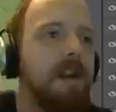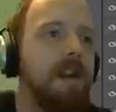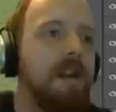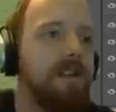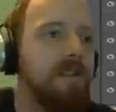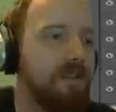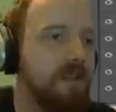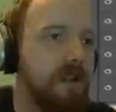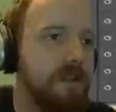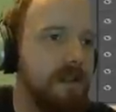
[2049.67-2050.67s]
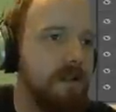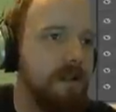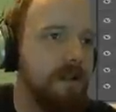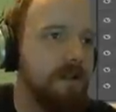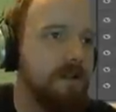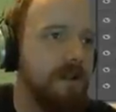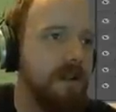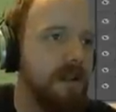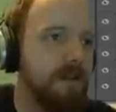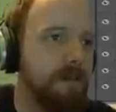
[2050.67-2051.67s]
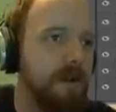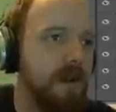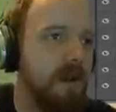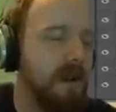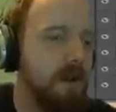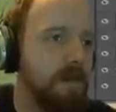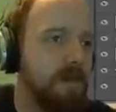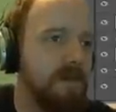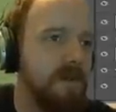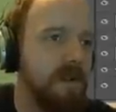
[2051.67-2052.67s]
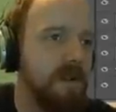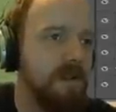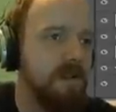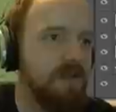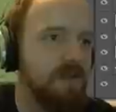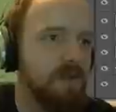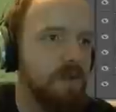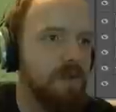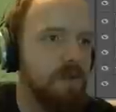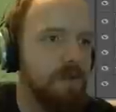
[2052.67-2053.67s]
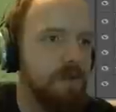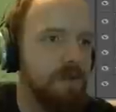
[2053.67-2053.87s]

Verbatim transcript: and just chuck down a load of trees, but I prefer to draw